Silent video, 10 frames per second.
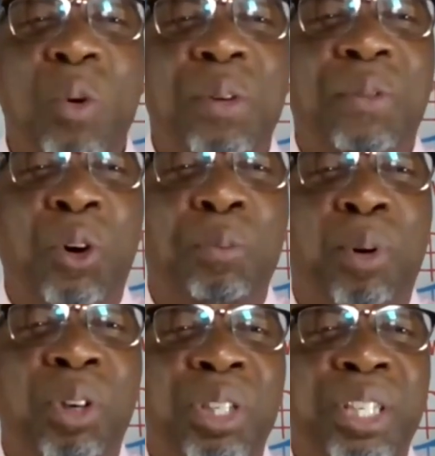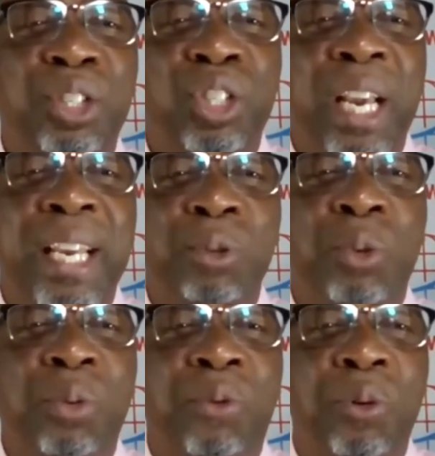We've got
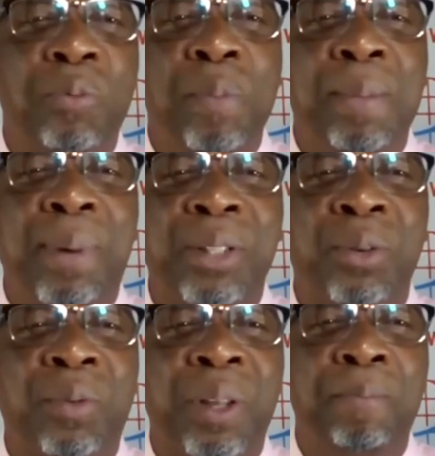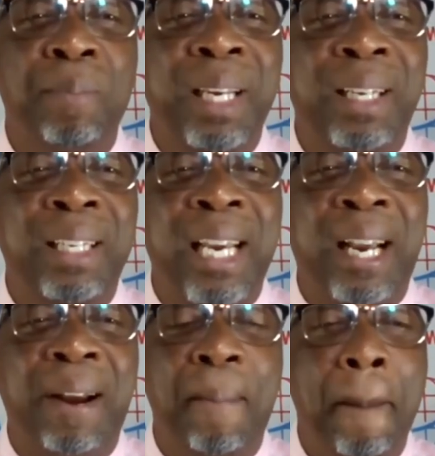politicians, we've got members of the
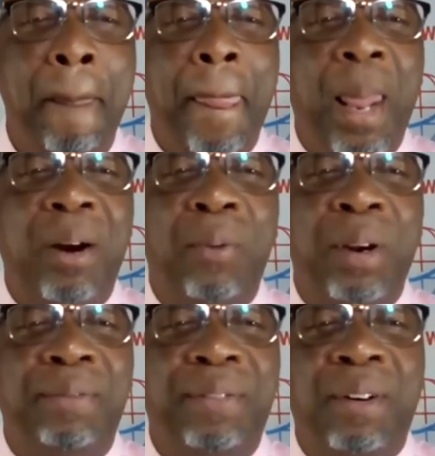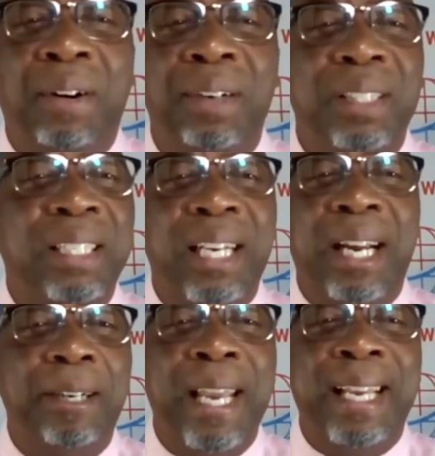media, we've got
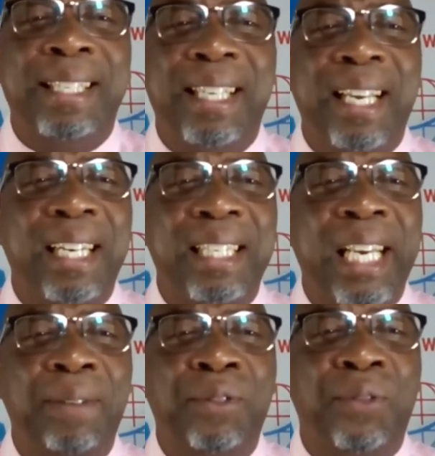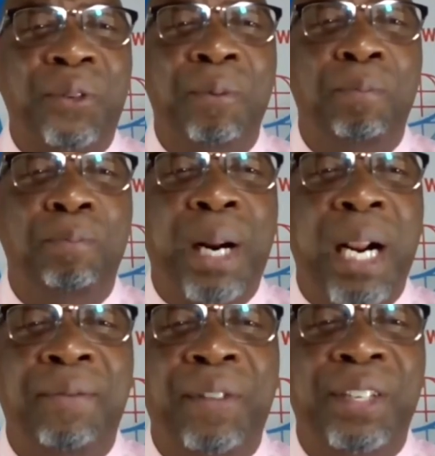executives from
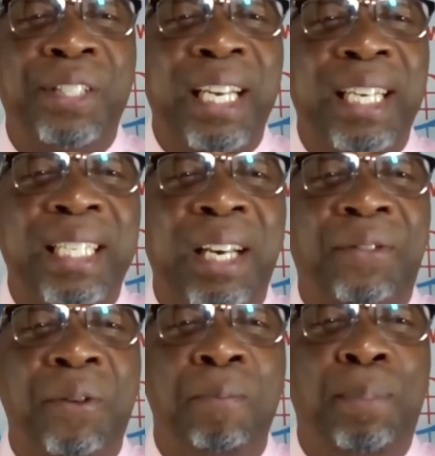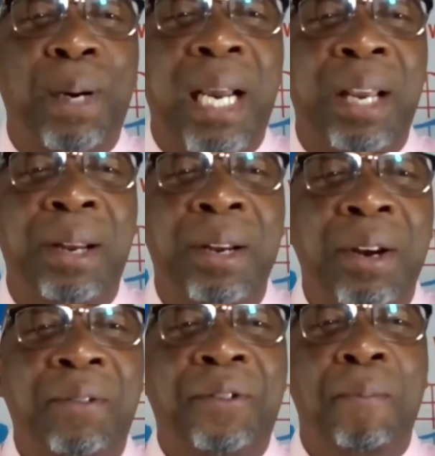private sector,
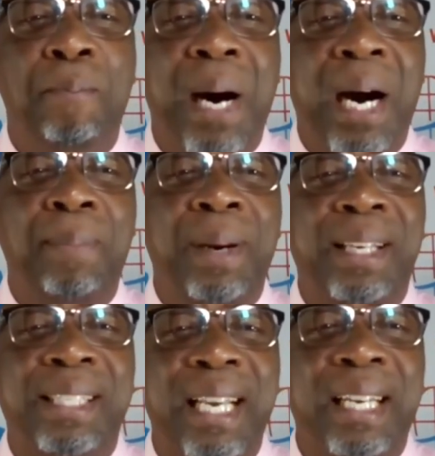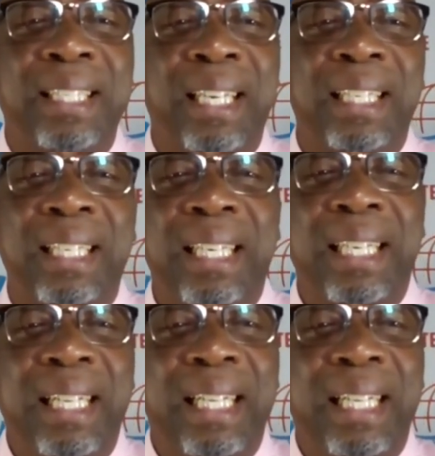from public sector.